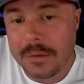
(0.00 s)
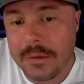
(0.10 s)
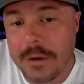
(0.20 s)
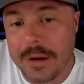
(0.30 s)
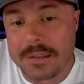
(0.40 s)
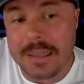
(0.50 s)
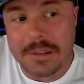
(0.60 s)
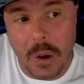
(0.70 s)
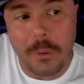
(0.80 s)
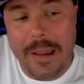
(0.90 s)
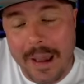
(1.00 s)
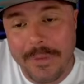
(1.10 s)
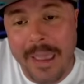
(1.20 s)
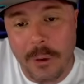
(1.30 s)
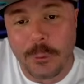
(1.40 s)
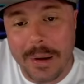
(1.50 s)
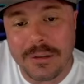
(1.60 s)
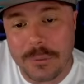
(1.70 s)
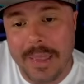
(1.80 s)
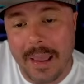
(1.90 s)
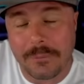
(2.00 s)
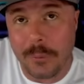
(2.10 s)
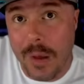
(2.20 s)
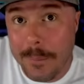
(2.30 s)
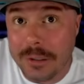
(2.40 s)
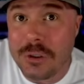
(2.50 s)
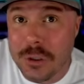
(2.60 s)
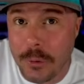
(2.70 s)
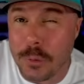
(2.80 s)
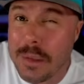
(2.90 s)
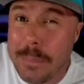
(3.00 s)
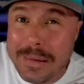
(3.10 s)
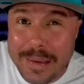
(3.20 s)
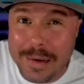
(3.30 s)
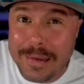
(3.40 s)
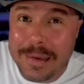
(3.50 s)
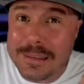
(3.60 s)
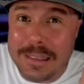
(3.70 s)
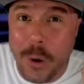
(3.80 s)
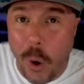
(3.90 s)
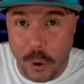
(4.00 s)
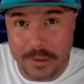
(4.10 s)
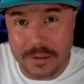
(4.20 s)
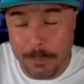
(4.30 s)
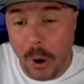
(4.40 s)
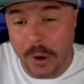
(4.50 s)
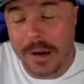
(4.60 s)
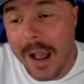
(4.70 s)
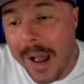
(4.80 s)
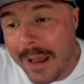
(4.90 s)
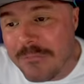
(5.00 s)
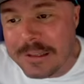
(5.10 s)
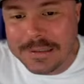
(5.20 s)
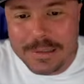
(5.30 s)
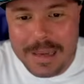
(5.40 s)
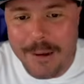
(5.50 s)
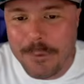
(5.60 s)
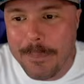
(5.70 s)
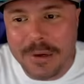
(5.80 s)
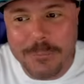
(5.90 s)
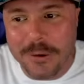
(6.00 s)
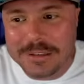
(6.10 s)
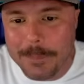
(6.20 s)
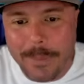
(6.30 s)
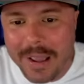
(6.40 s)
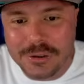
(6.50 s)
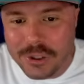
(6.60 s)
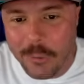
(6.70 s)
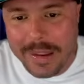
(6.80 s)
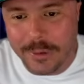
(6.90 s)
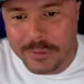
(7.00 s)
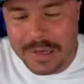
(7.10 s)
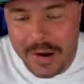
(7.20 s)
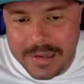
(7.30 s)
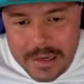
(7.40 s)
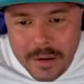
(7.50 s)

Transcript: you're gonna say, Toke, how the hell do I do that? Well, I'm gonna show you. The beginning is the hardest part. Obviously, everybody wants to buy Shohei Ohtani,